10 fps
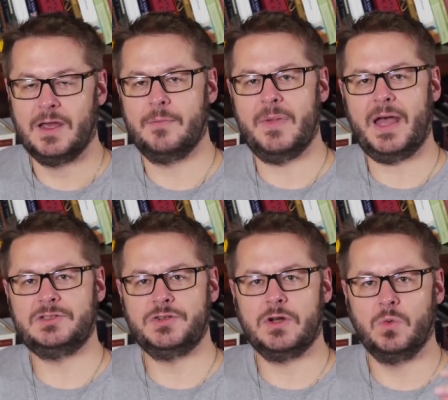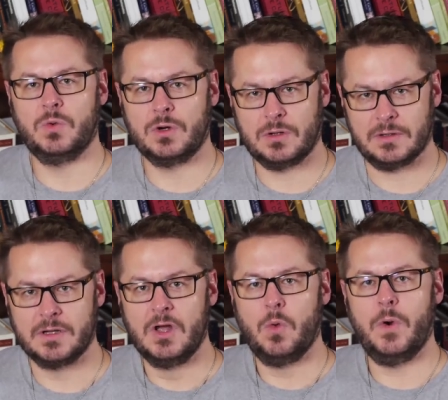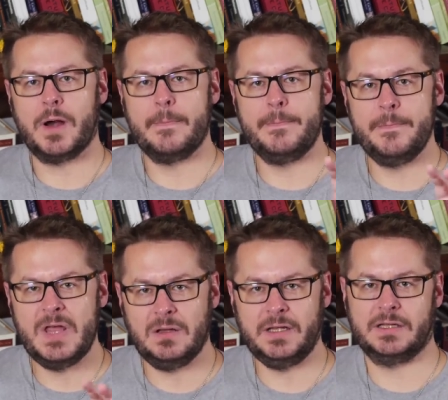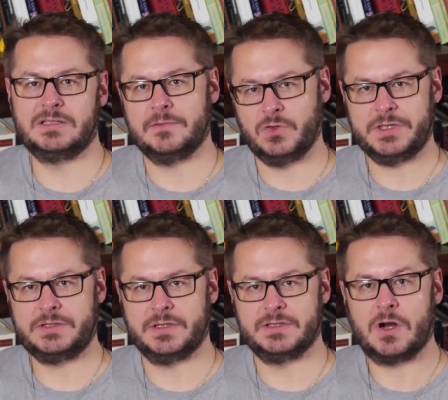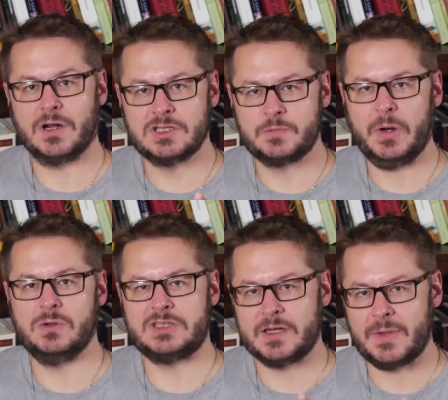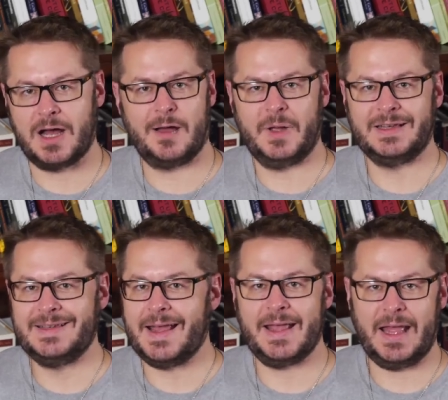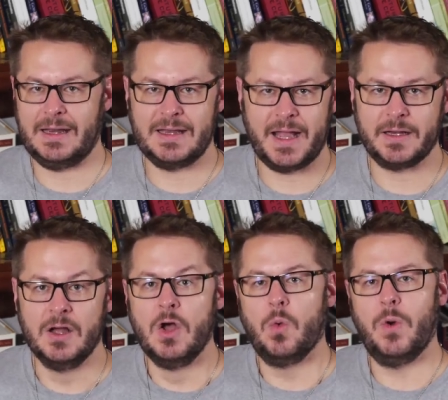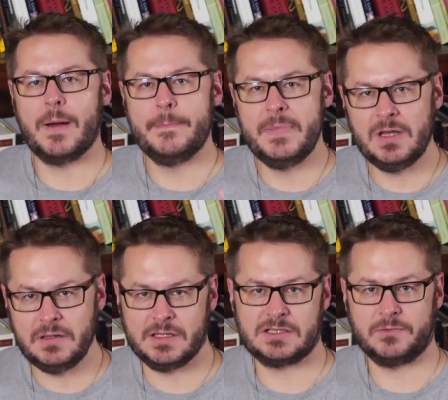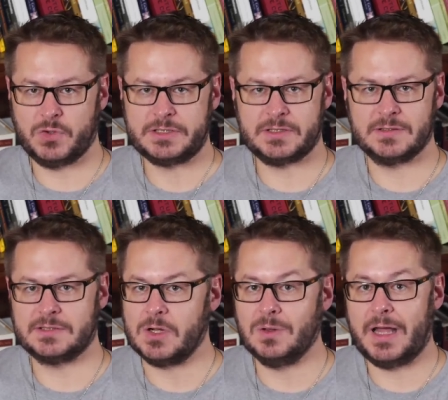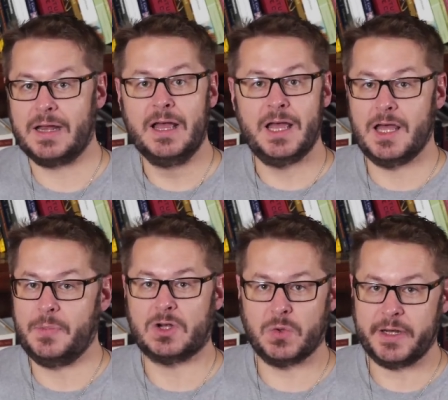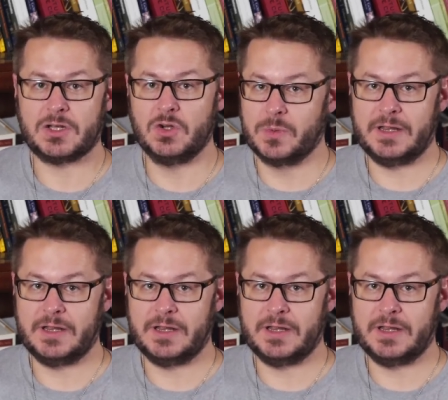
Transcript: Imagine a world where millions of Christians are exposing Muhammad day and night, where millions of Christians don't let hypocritical